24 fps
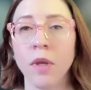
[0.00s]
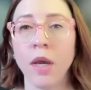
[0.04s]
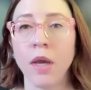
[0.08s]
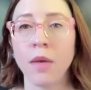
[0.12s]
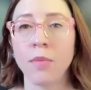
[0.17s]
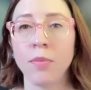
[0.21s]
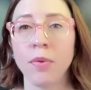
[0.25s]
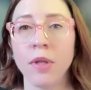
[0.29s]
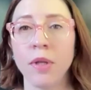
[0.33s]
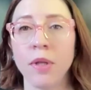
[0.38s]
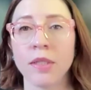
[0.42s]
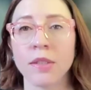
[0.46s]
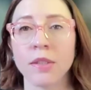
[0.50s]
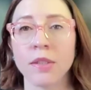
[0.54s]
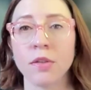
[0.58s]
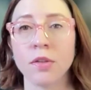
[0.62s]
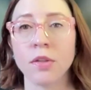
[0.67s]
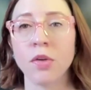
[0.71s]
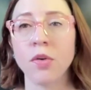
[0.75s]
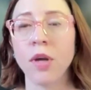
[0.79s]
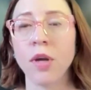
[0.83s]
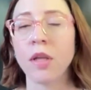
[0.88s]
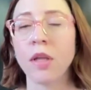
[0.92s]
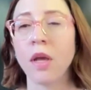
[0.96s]
Yeah, please.
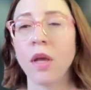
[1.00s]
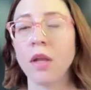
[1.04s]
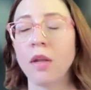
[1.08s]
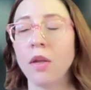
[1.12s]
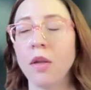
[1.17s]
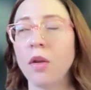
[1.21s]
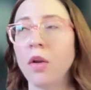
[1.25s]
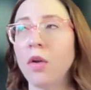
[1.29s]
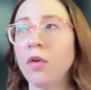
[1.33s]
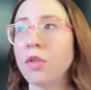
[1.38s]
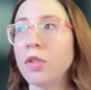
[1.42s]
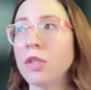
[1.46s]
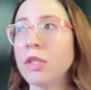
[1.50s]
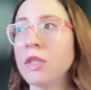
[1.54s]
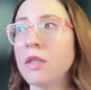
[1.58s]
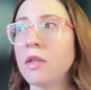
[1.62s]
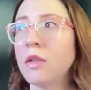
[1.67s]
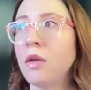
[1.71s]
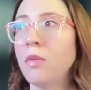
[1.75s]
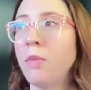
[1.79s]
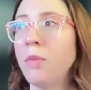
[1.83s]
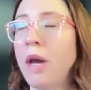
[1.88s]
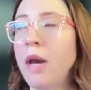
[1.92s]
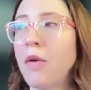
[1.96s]
So just a
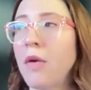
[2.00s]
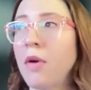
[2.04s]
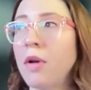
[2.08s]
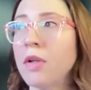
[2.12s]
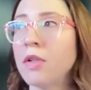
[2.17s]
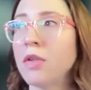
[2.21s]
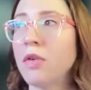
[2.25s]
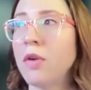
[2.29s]
little background.